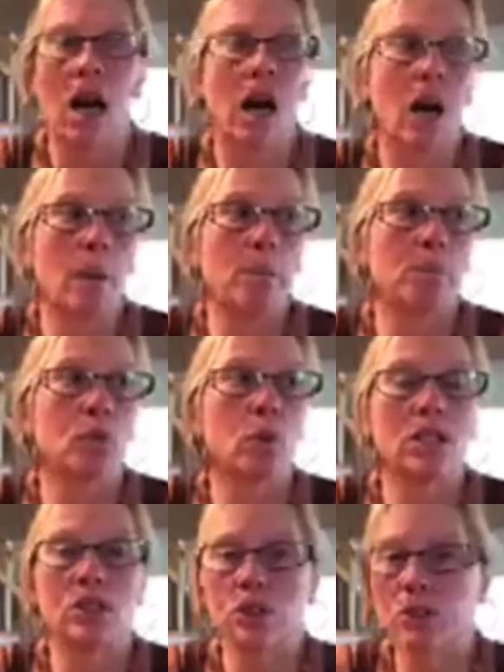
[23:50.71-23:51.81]
Um,
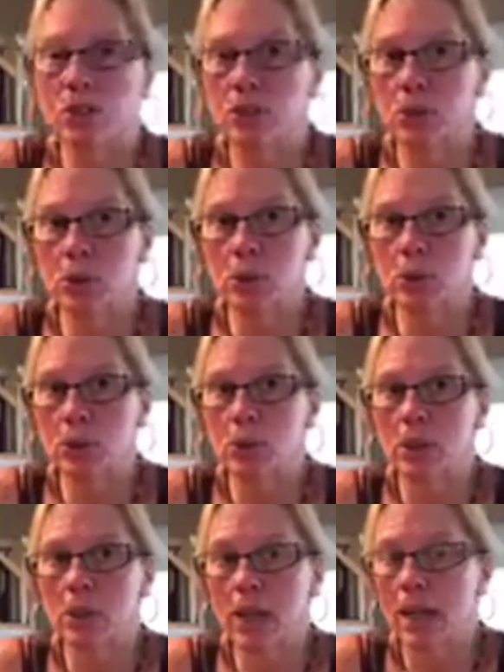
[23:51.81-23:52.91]
we do
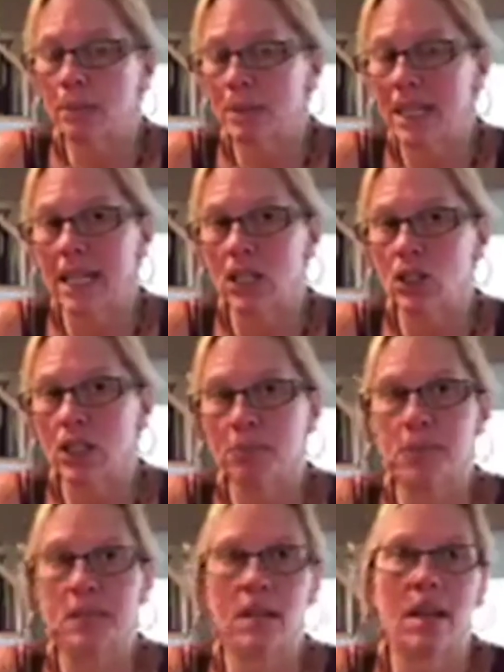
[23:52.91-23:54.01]
do uh, potato
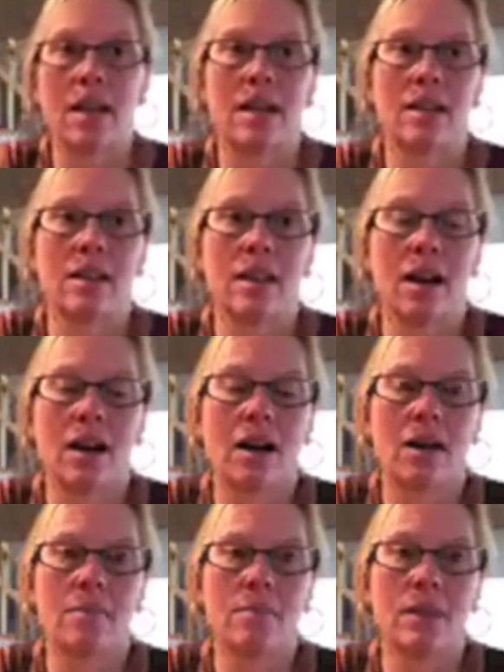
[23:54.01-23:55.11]
chips and
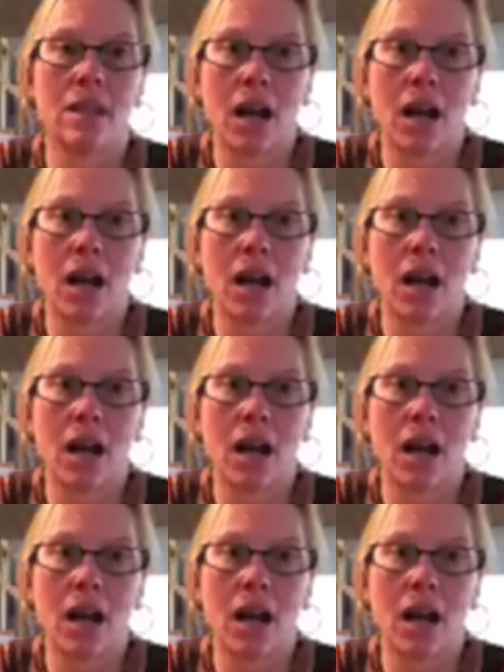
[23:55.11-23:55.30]
um,